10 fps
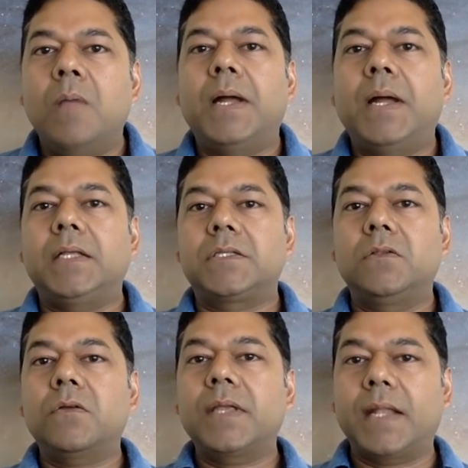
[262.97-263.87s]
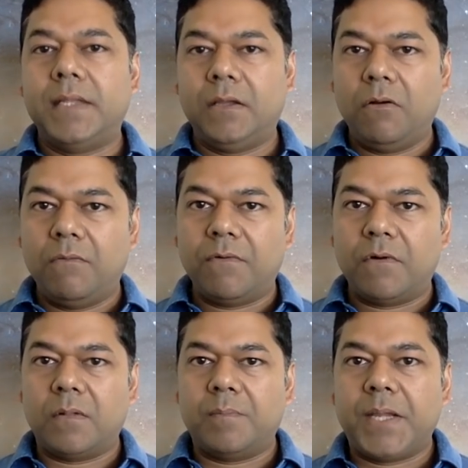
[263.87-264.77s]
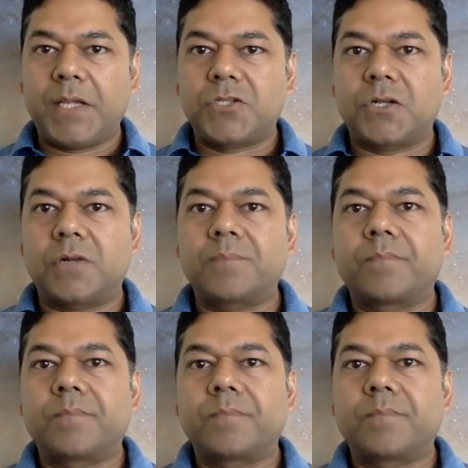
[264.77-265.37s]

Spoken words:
but it's looking at the overall picture,